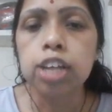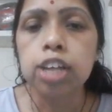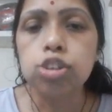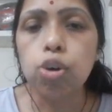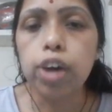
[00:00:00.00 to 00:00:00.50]

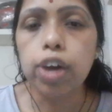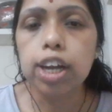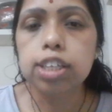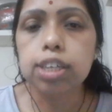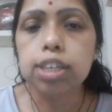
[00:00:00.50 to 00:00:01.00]
so when
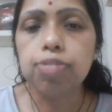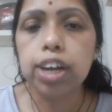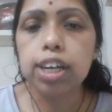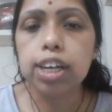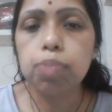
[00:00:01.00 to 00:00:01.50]
it's
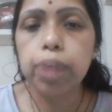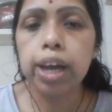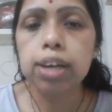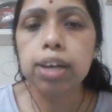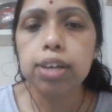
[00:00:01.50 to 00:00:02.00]
reflected back,
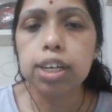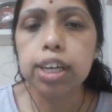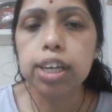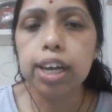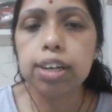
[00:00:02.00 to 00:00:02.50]
it
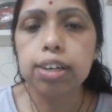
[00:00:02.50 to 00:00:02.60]
can